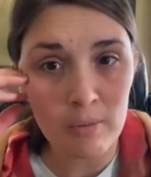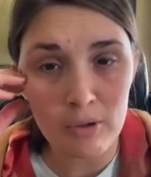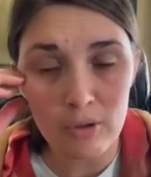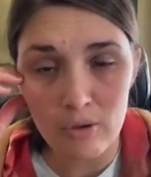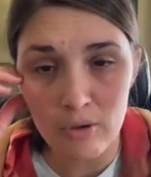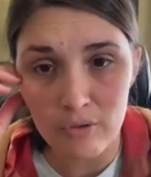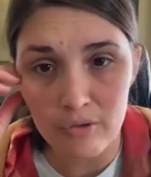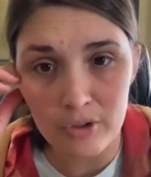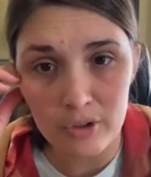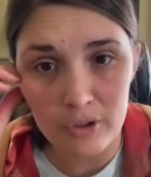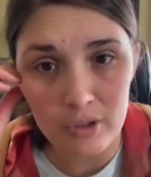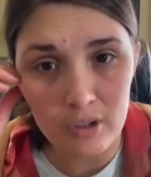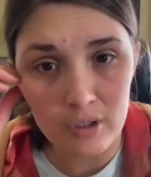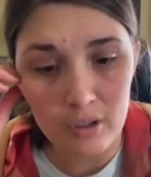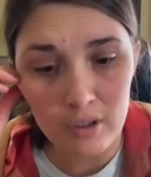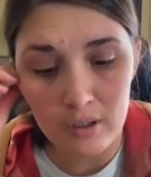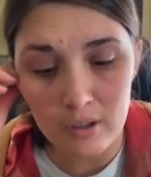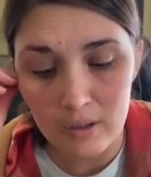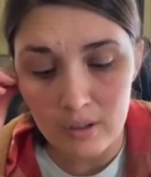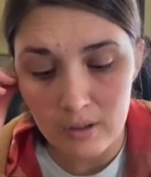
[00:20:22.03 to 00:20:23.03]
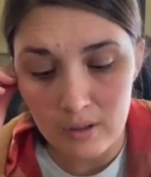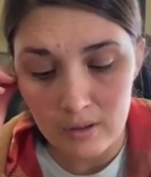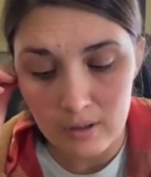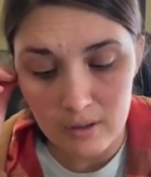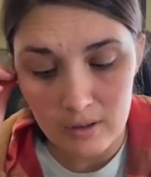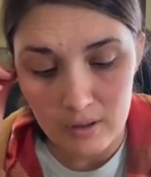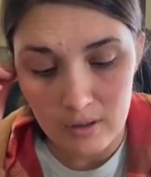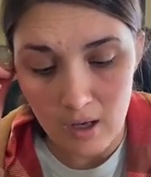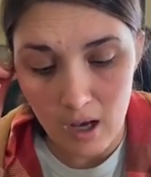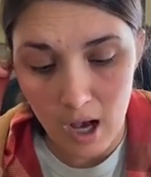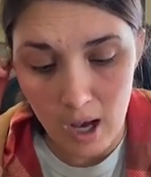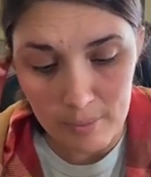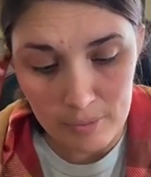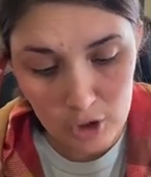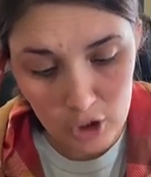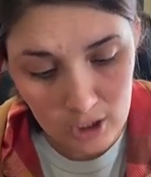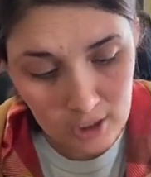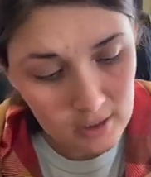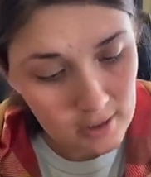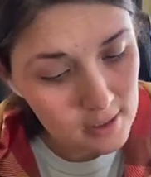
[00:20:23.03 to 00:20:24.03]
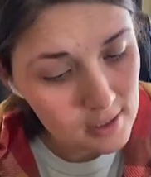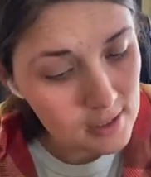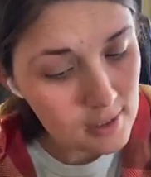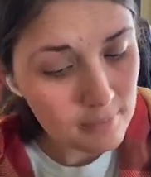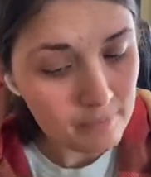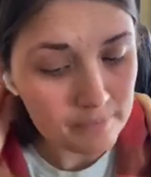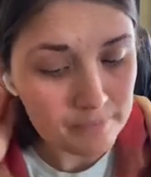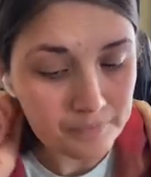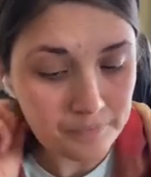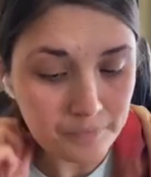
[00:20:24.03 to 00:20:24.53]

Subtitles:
beautiful options